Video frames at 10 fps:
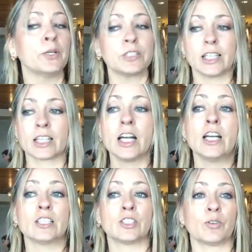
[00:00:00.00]
Posting.
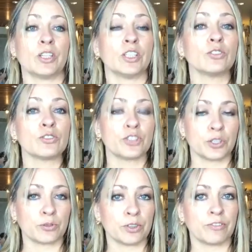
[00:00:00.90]
So you need to
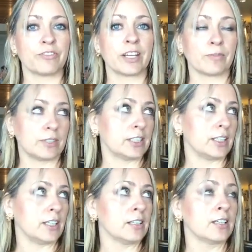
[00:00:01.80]
choose your
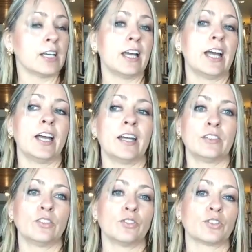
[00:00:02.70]
frequency,
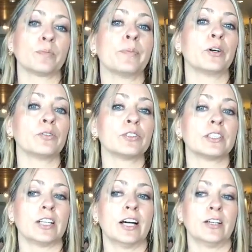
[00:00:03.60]
and you should
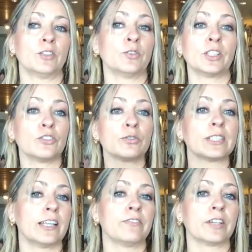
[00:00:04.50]
post, you can choose
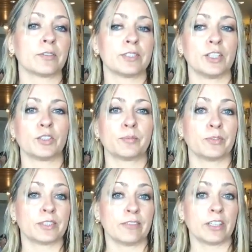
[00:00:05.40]
any frequency. You can
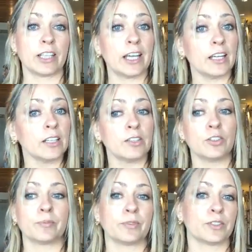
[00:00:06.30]
post every day, you
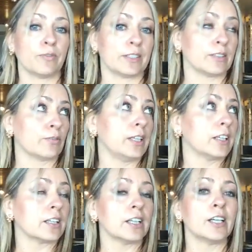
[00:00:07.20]
can post once a
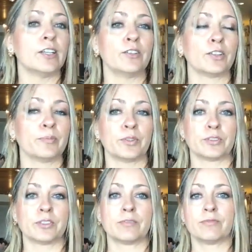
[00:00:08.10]
week, you can
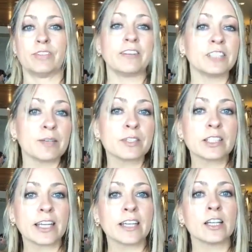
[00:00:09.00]
post 5 times a
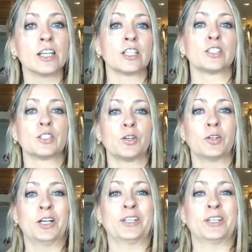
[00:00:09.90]
day. So